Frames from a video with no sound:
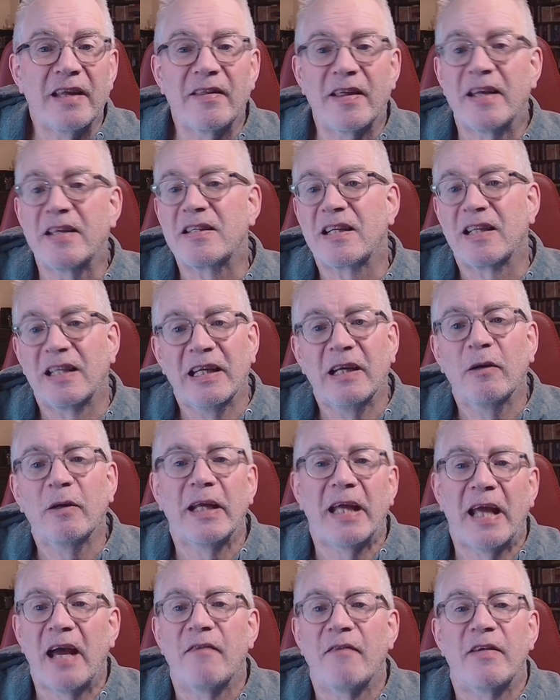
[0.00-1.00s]
that is
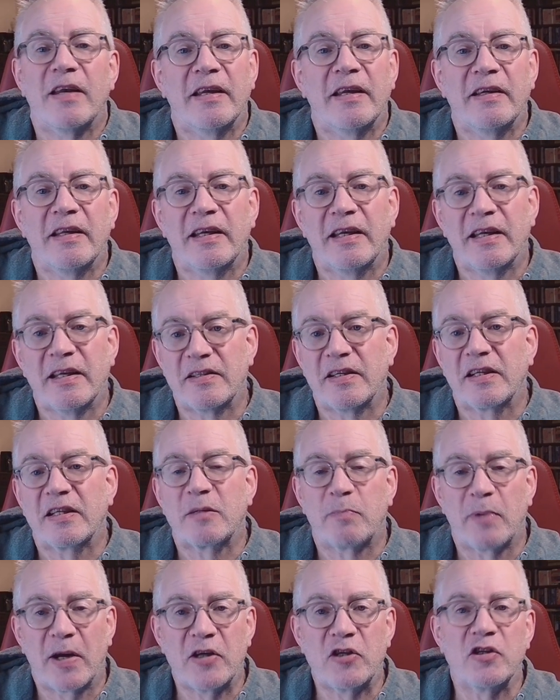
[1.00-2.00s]
clearly evident in his
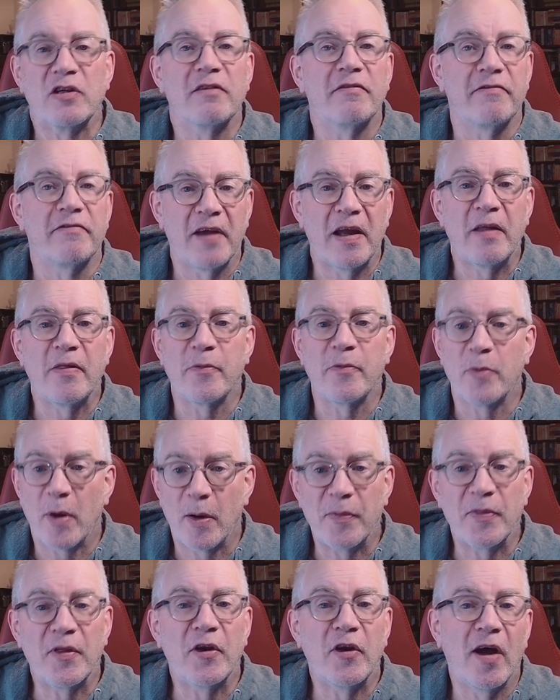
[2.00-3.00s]
expression of faith
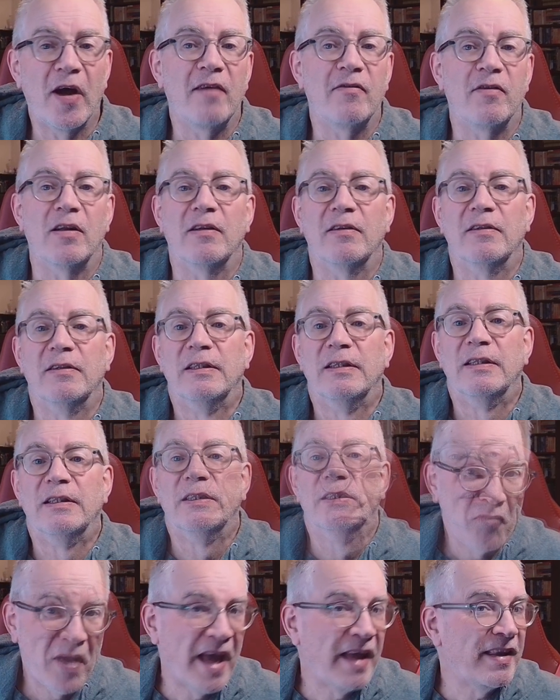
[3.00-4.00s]
throughout the novel,
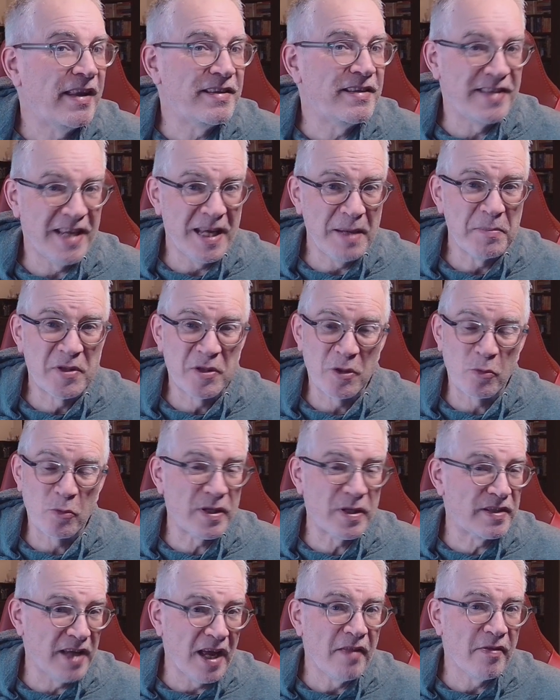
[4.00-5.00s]
and he seems to
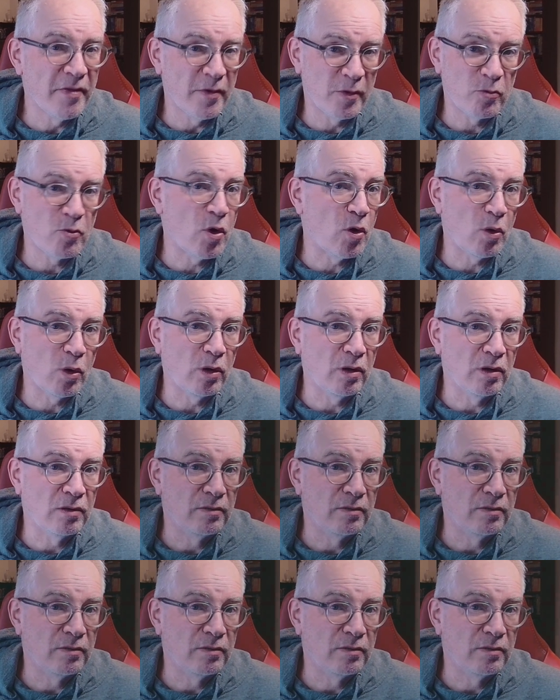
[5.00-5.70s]
resent the role.